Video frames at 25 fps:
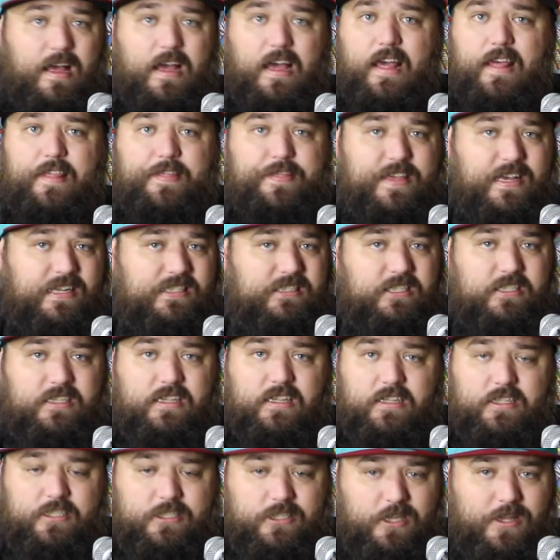
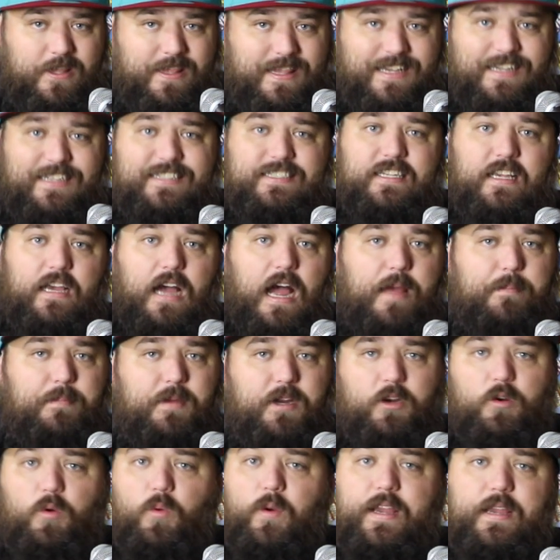I'm
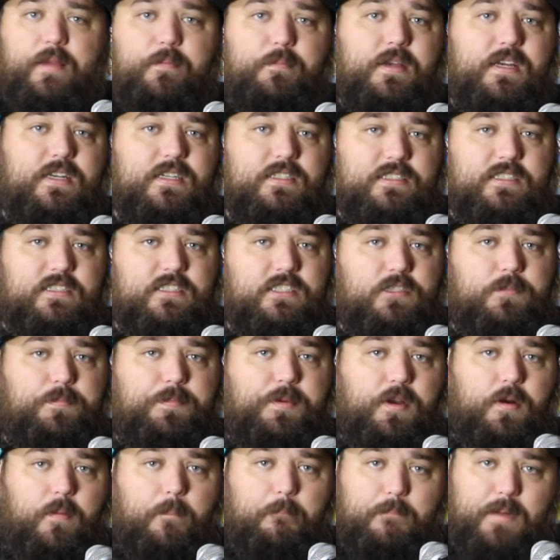agreeing because this is
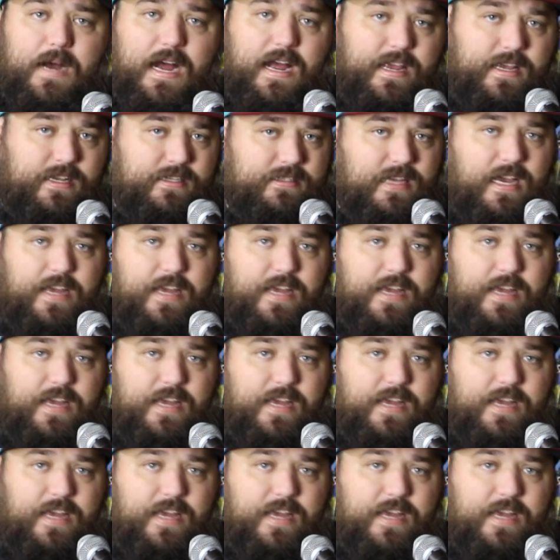pure bias.